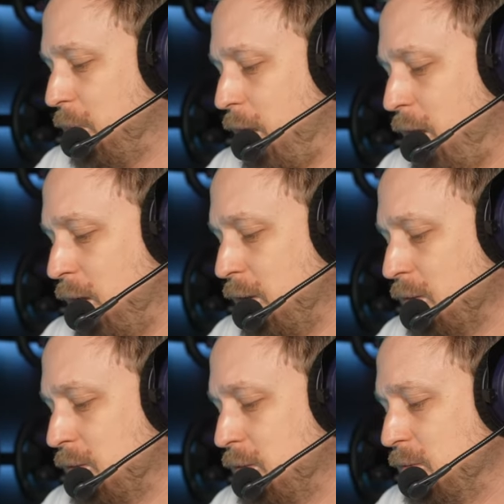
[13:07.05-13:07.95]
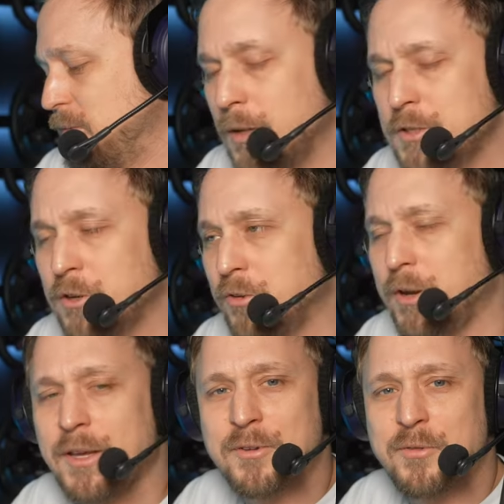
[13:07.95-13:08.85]
And that's
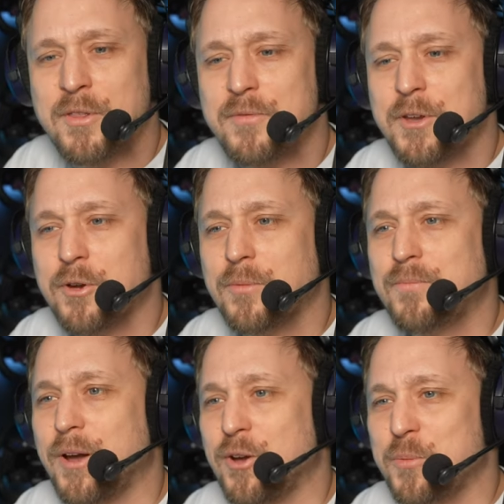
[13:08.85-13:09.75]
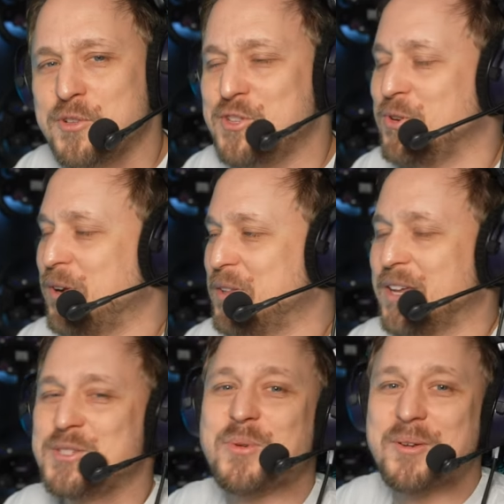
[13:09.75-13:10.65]
already it for the video. I hope to see you all in the
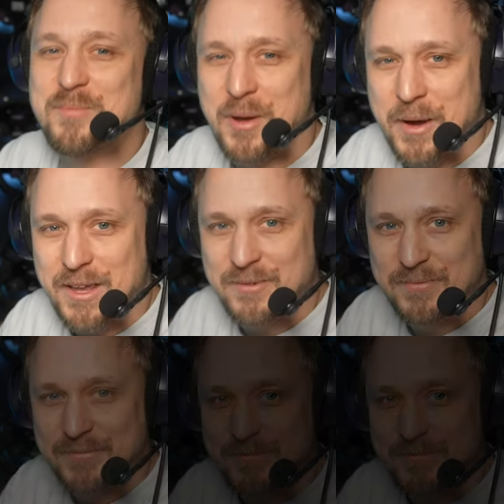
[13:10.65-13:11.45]
next one. Bye bye.